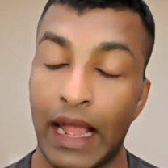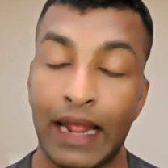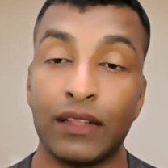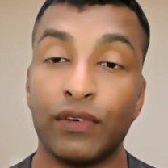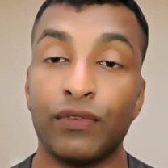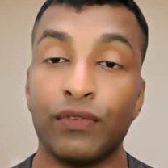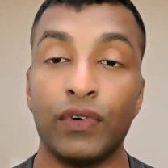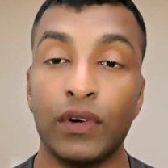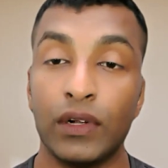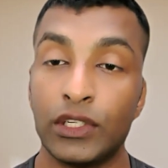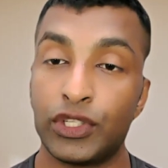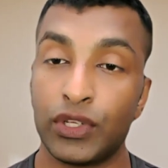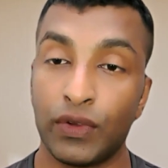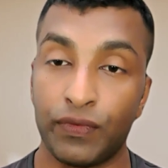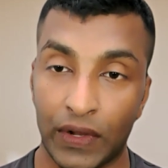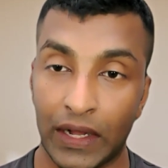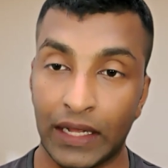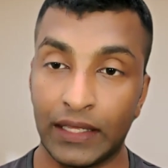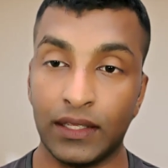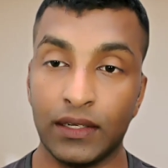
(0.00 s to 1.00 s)
the words
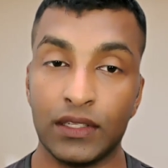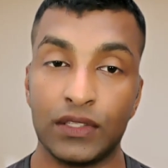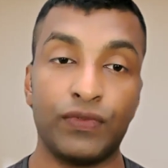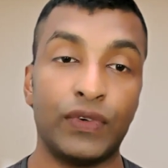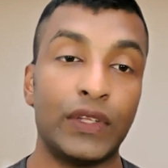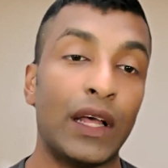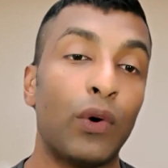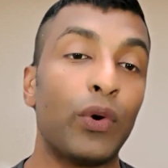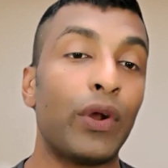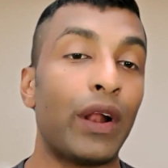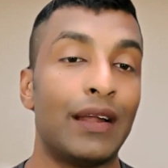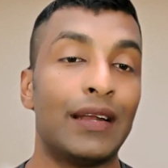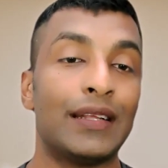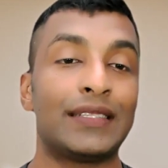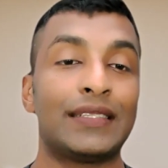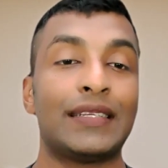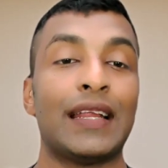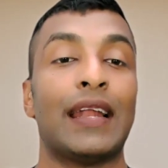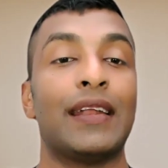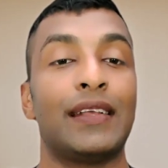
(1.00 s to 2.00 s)
of others without
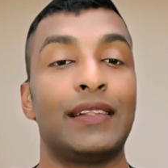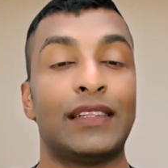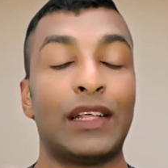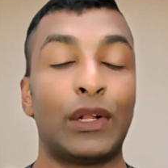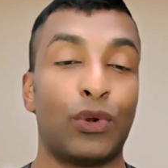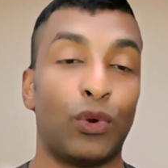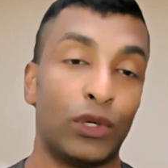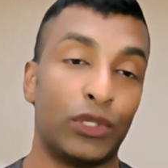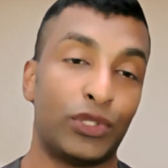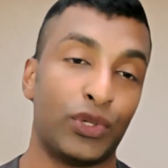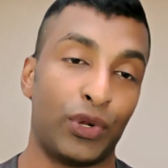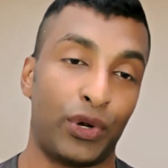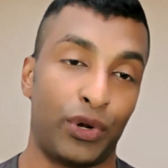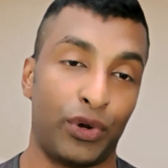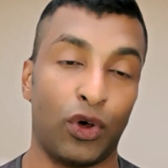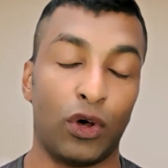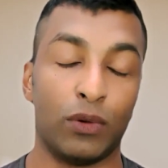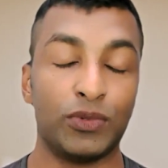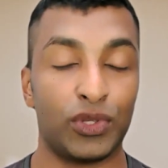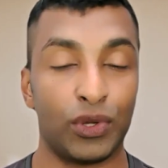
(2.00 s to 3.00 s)
understanding the roles or
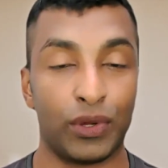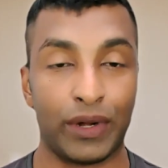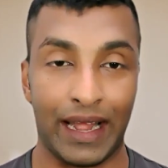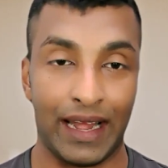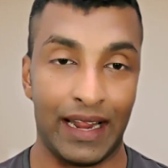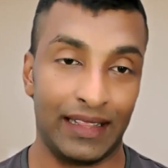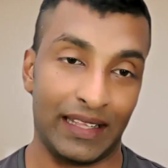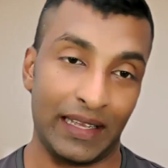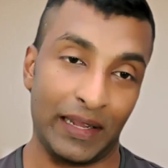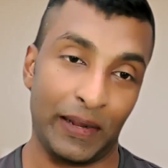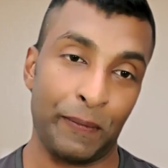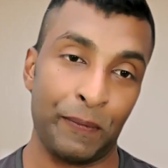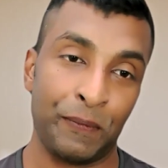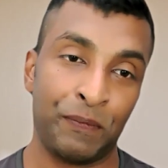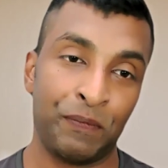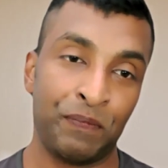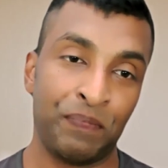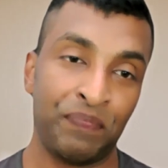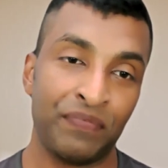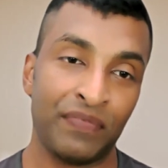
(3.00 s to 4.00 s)
norms or anything.
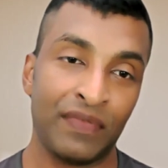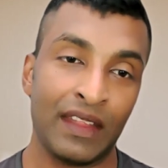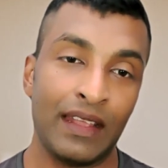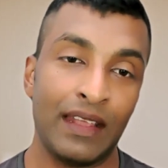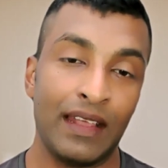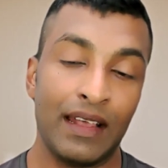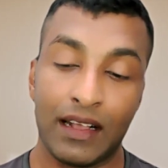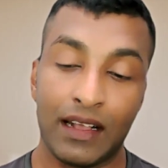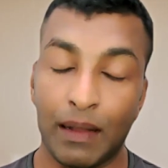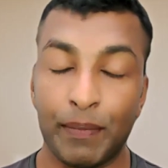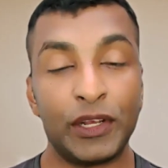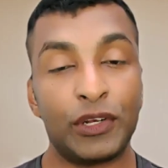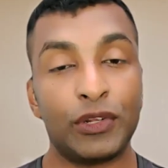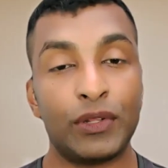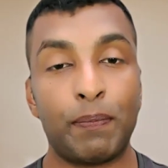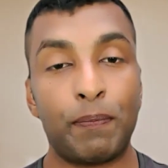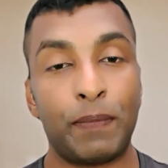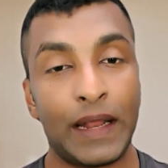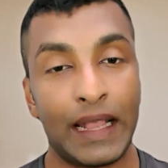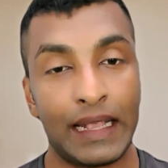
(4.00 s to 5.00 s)
Coming to
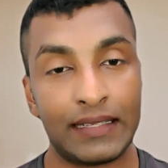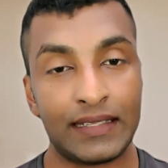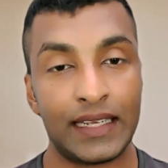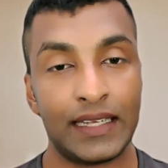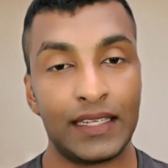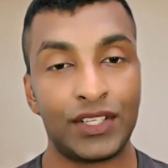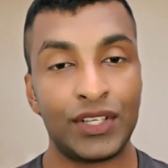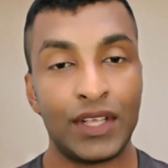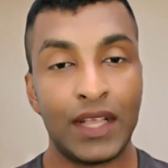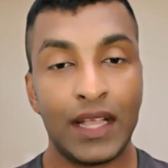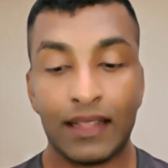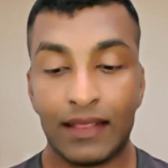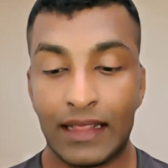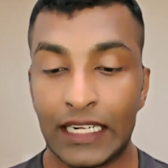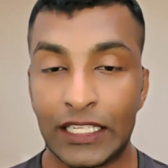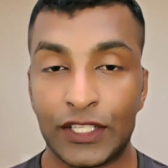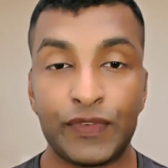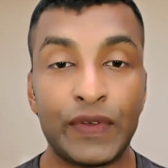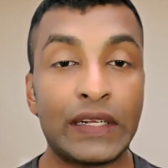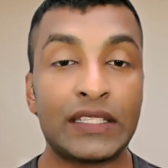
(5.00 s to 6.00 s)
the play stage,
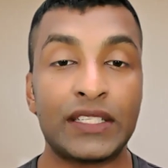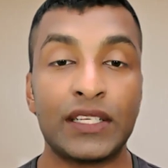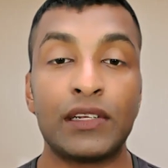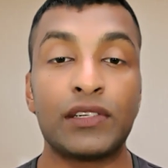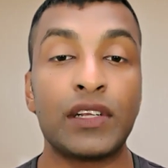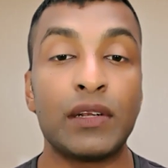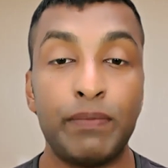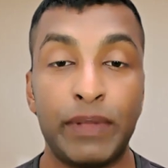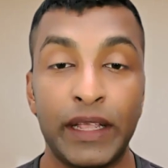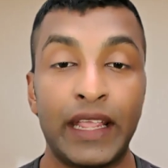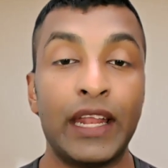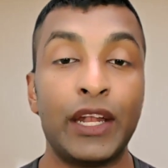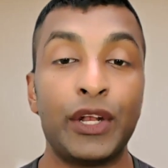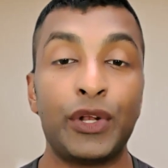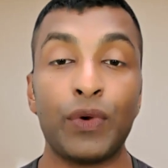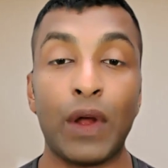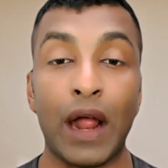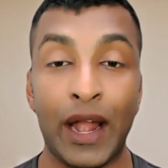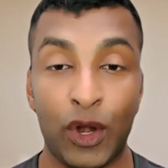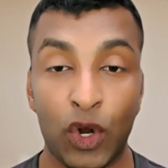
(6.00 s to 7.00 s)
that's where children begin
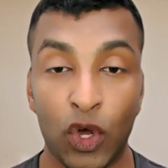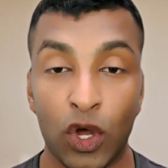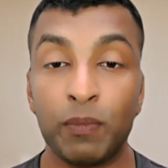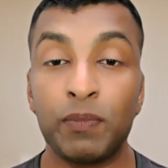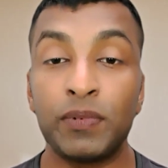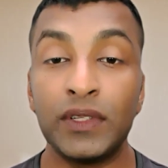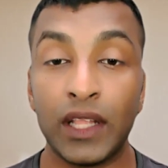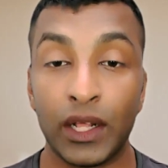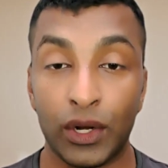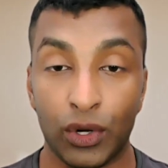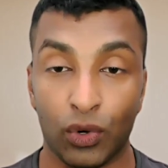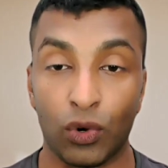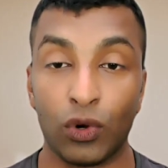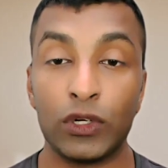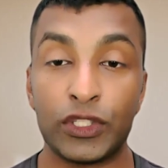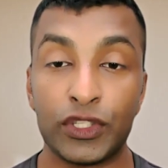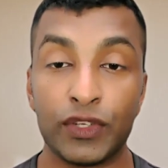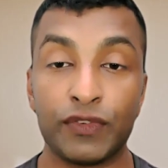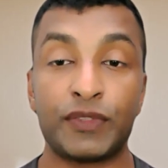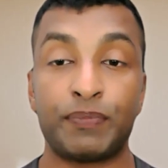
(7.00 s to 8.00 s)
to adopt the
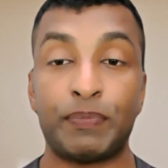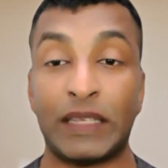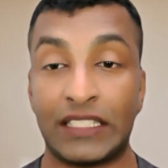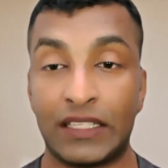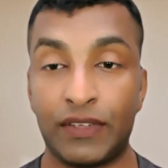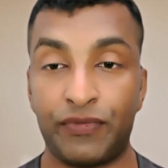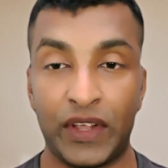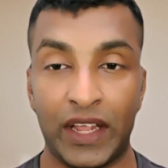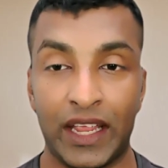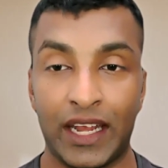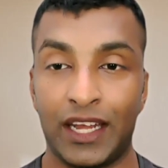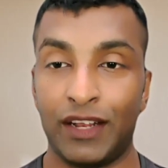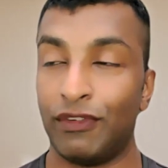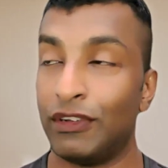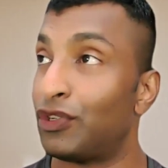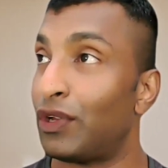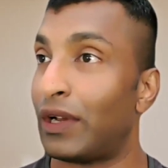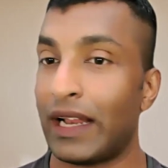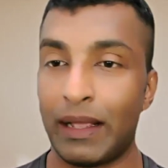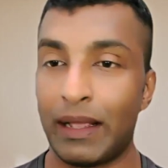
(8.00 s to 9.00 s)
roles of specific
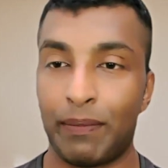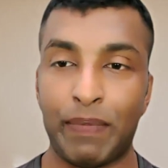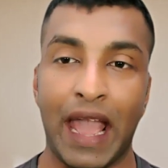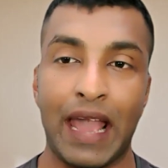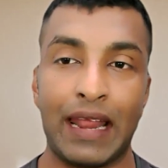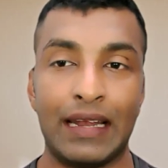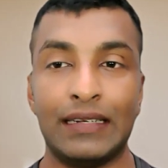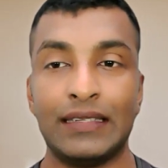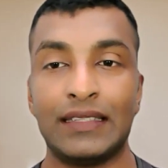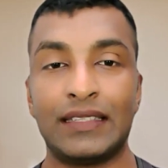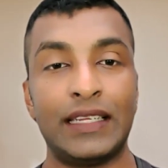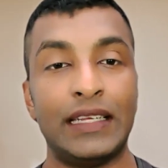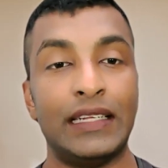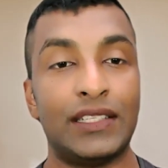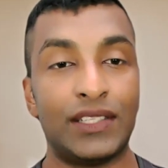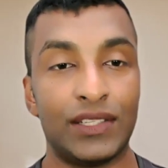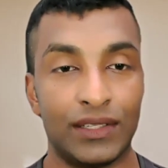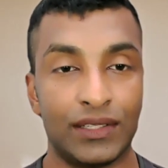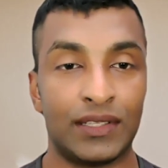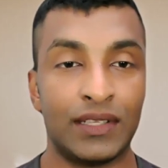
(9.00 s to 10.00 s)
individual like parents,
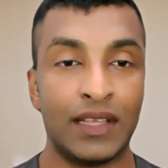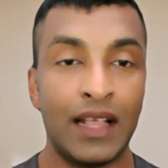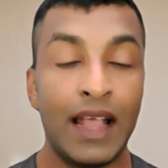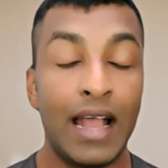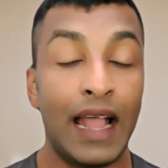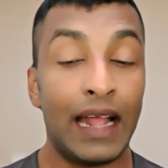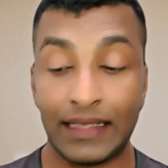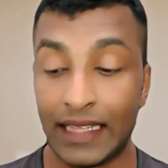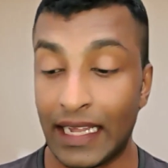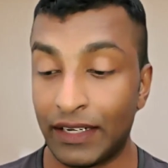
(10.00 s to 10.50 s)
teachers, and